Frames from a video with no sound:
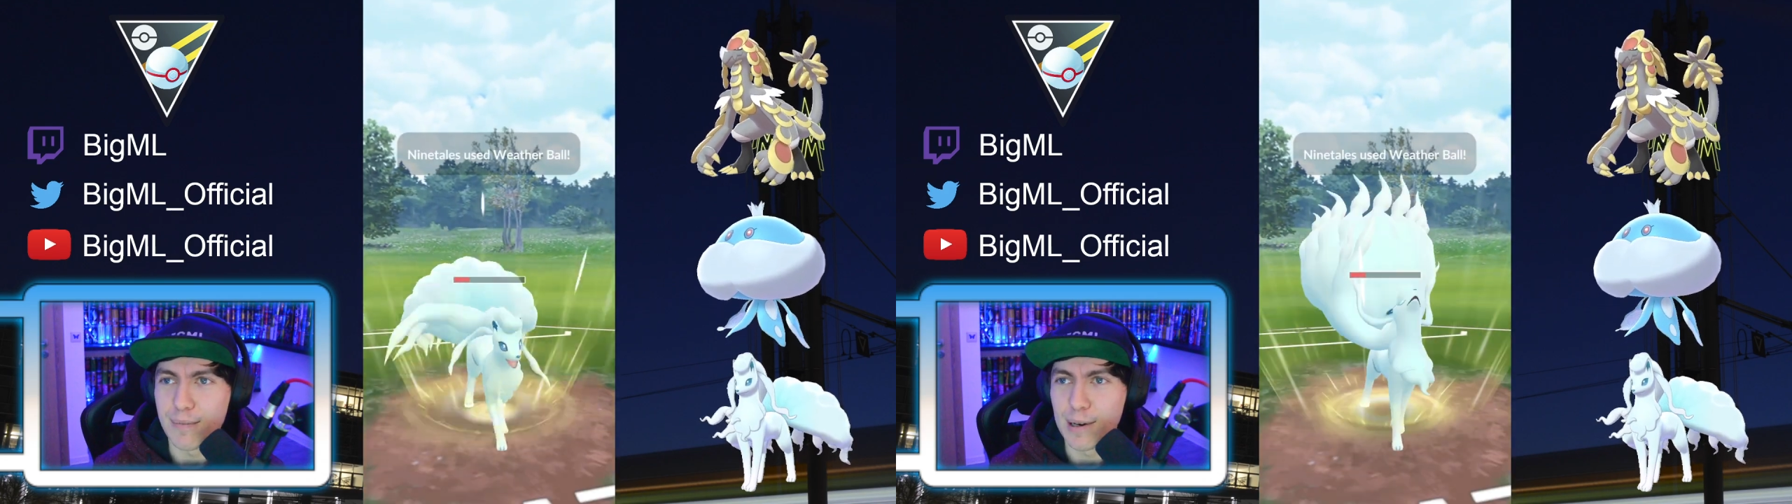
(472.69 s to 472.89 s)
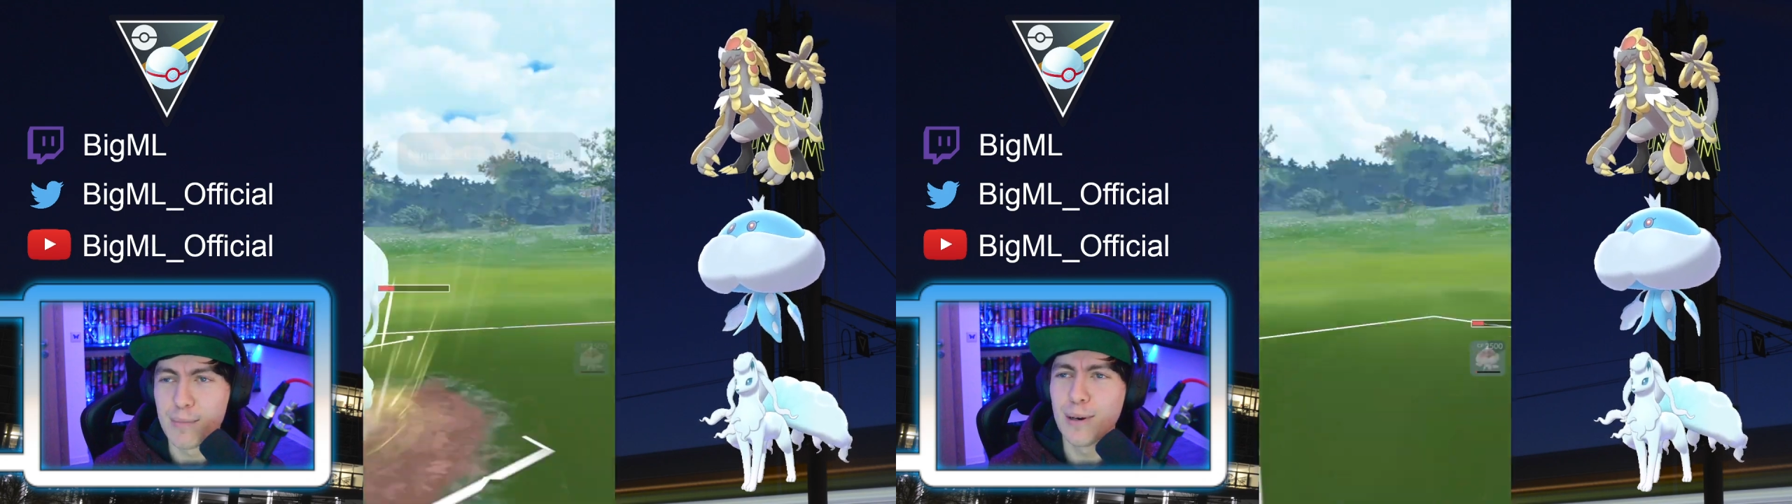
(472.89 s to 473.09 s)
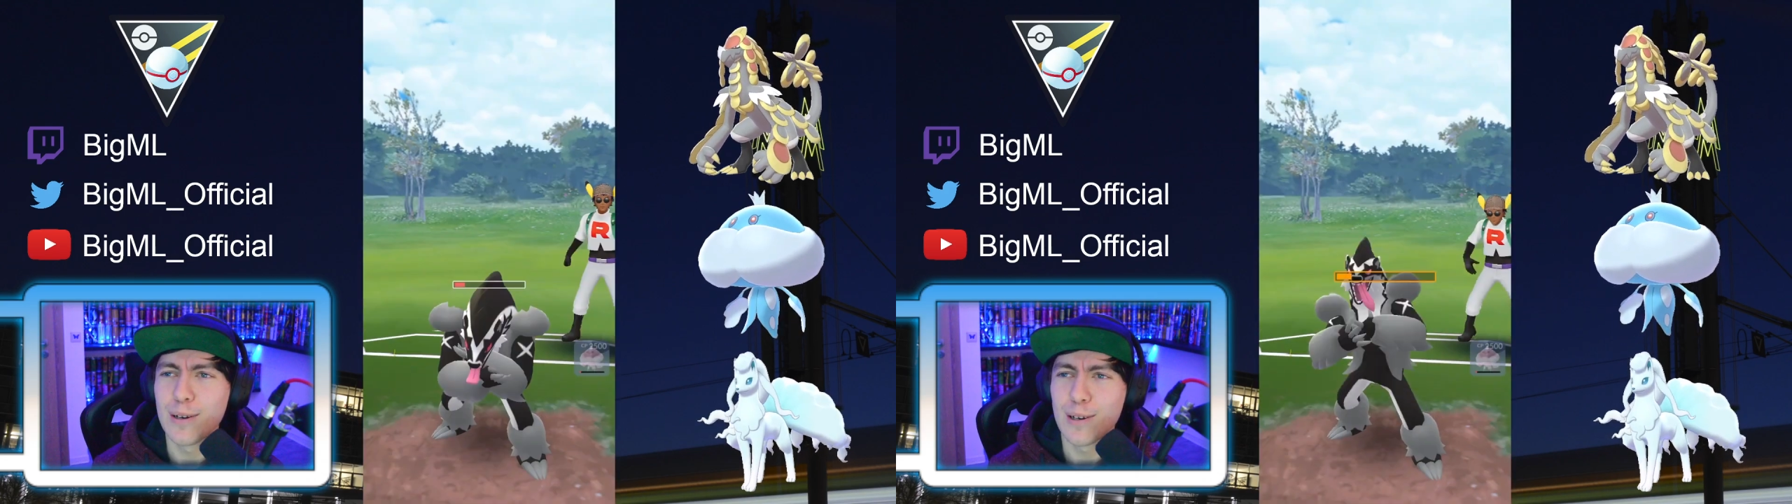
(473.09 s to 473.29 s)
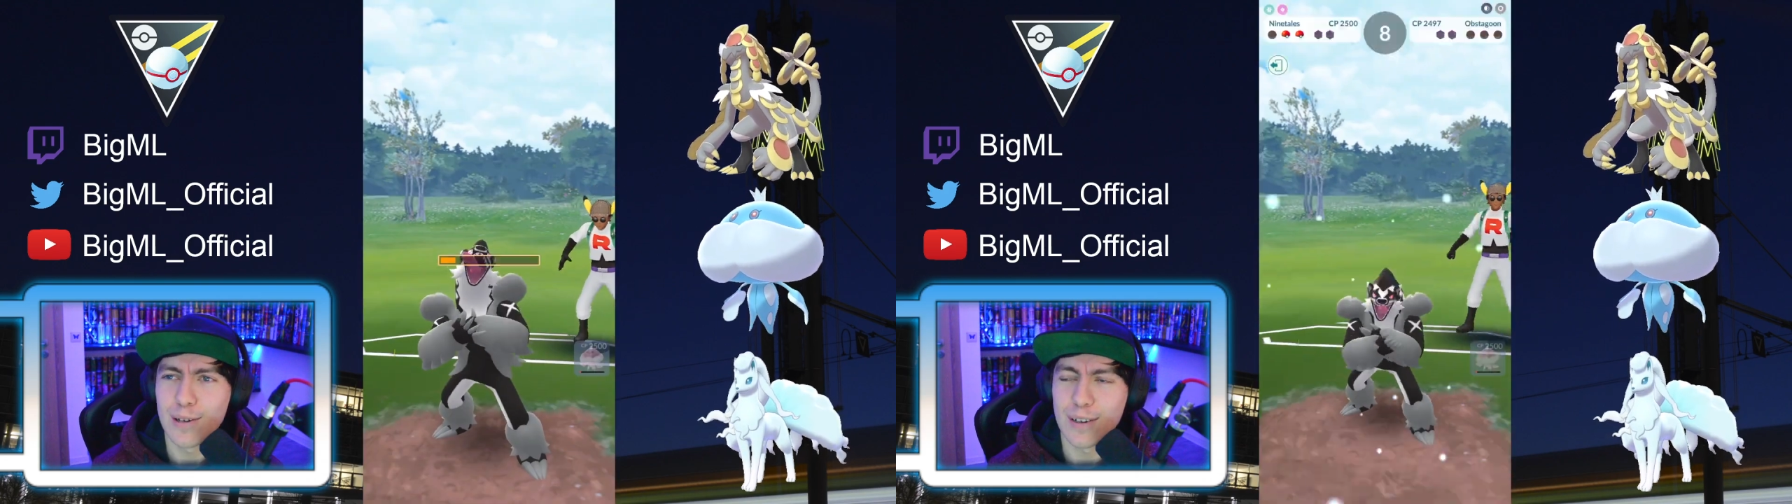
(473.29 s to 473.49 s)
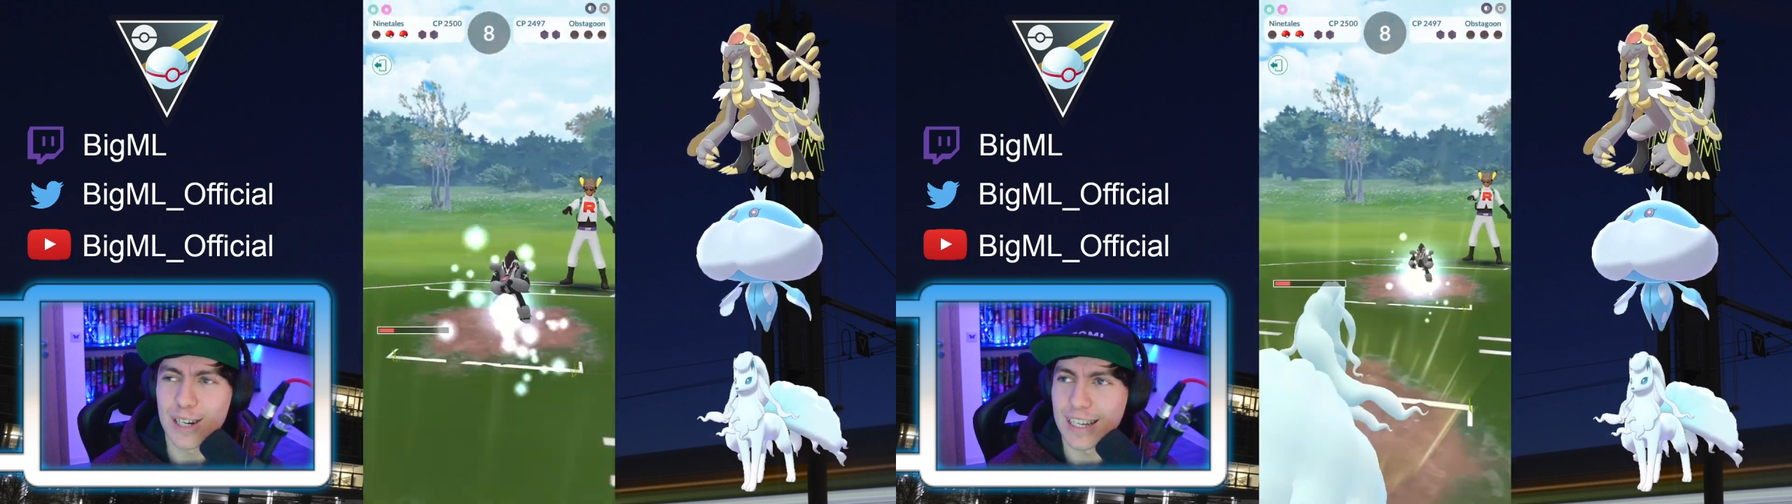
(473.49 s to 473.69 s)
Opponent could have
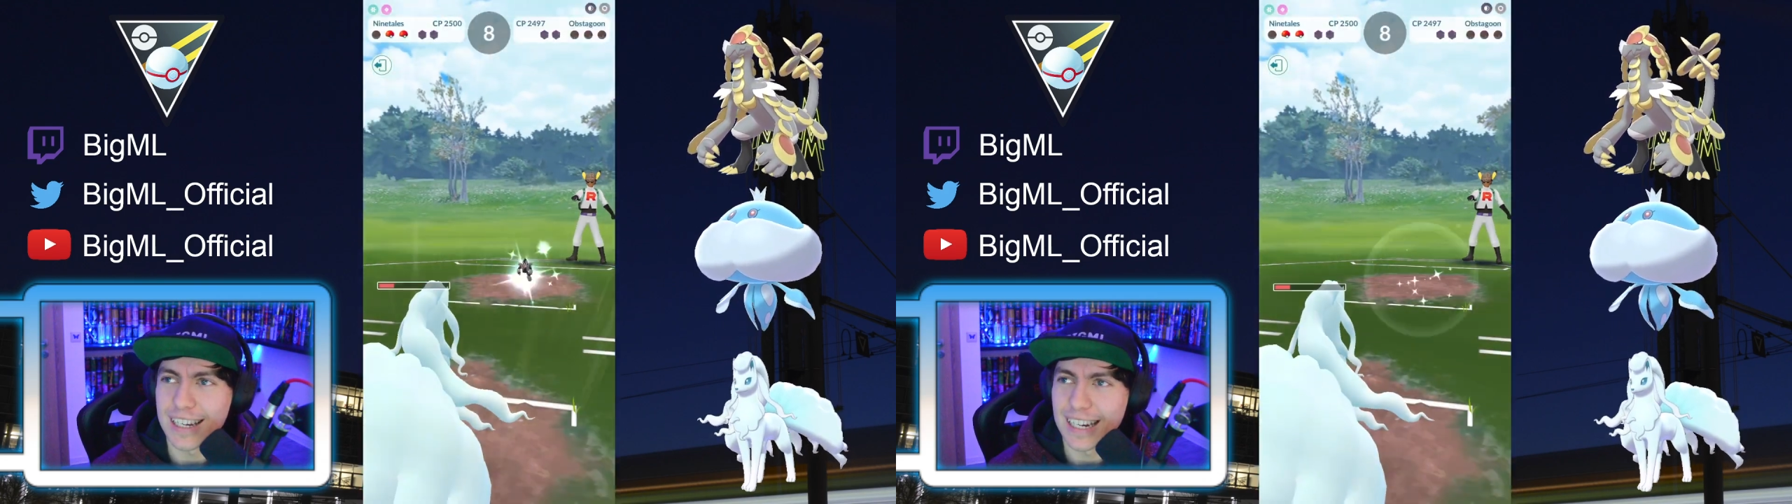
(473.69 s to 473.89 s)
just